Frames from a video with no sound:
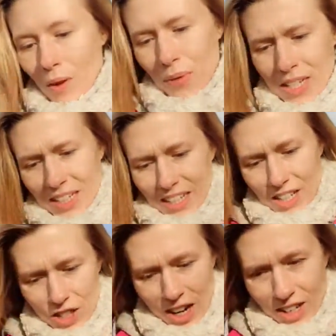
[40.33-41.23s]
we didn't need
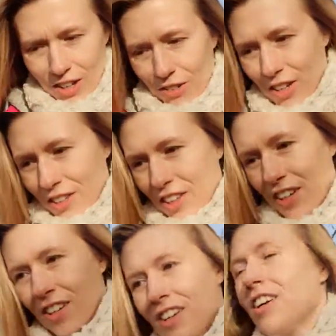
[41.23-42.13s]
a jacket or anything.
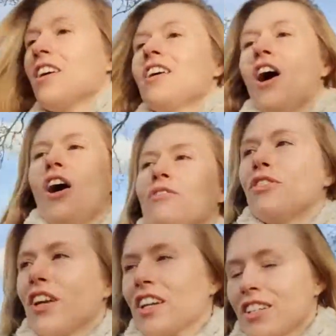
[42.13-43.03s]

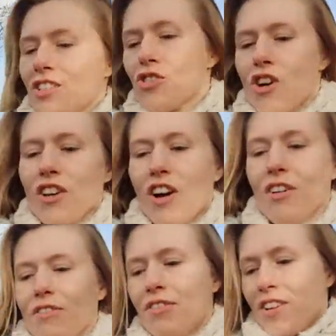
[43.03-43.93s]
Hopefully it's dry enough